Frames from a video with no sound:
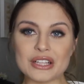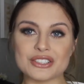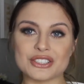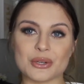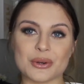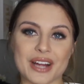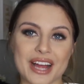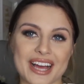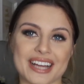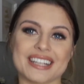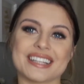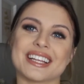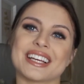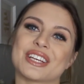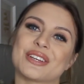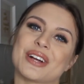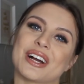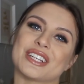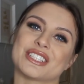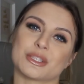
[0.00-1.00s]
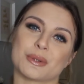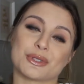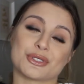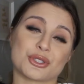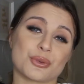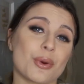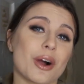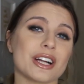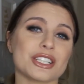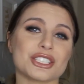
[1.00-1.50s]
So again, thank you guys so
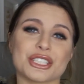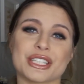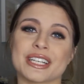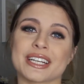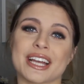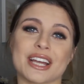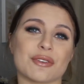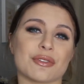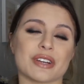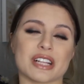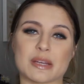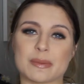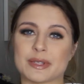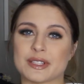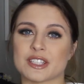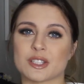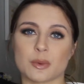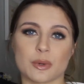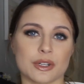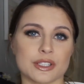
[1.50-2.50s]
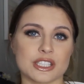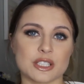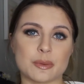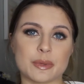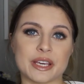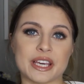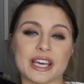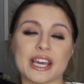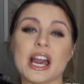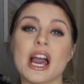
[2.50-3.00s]
much for watching. It really means the world to
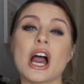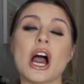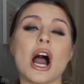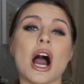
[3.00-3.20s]
me.